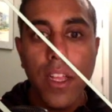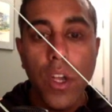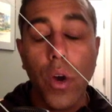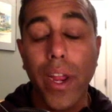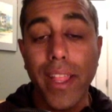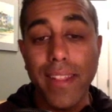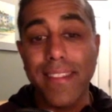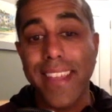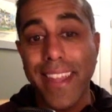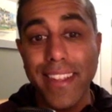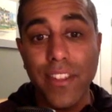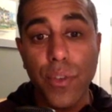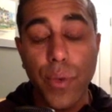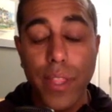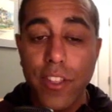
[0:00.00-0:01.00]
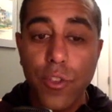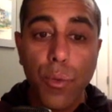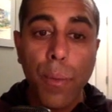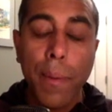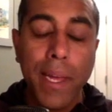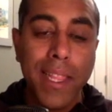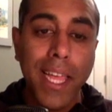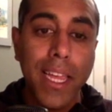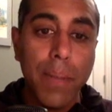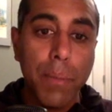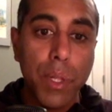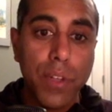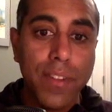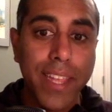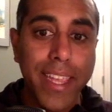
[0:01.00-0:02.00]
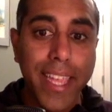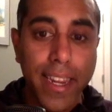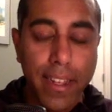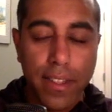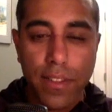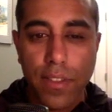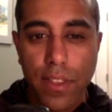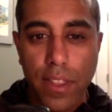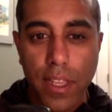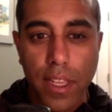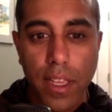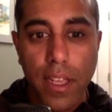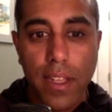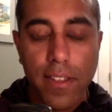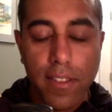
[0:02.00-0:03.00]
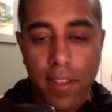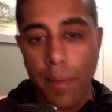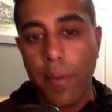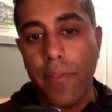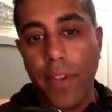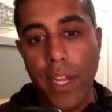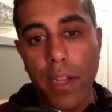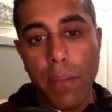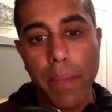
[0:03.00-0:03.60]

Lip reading: Okay, let's get into it. And this is what my lineup looks like heading into the semifinal